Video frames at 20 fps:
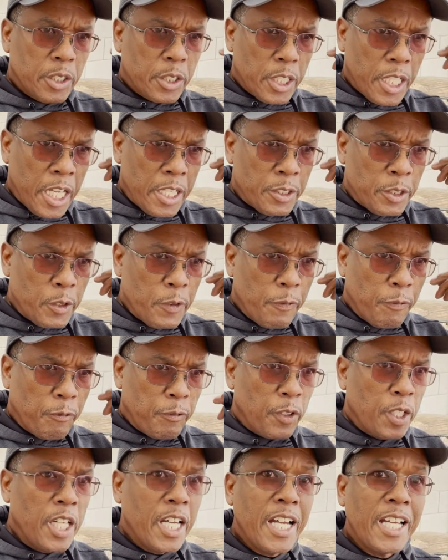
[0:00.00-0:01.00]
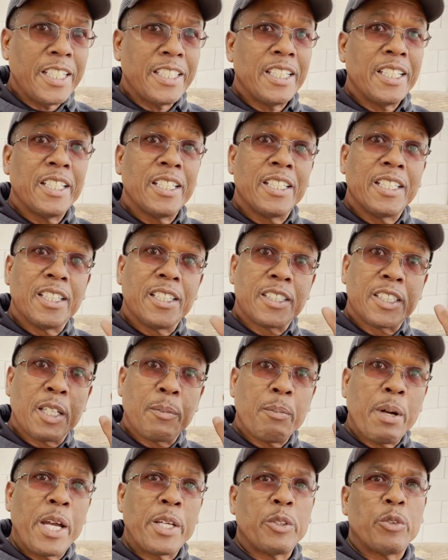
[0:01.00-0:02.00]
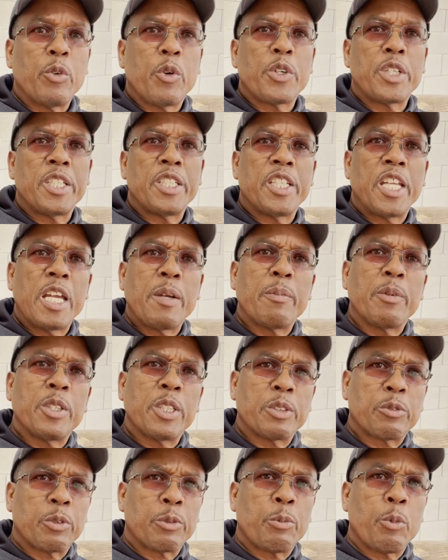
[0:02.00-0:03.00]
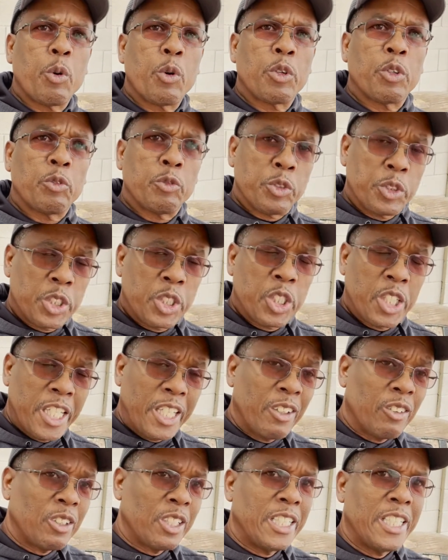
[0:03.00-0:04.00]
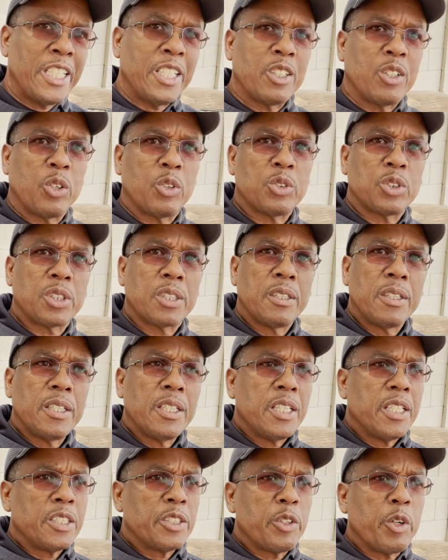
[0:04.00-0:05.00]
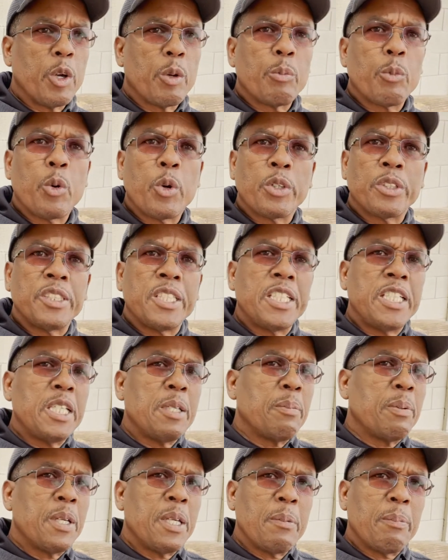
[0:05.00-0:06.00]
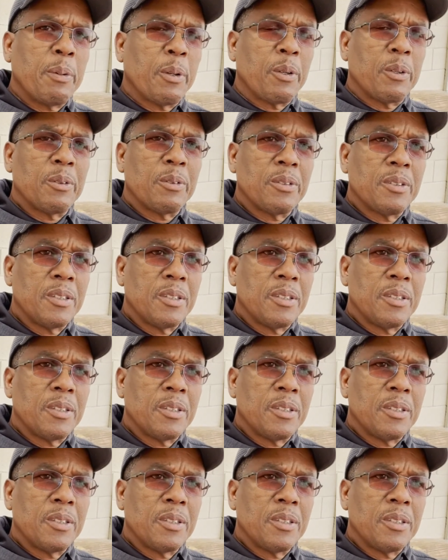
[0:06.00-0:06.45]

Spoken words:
and you flood the minority neighborhoods with more illegals, there are more needy people.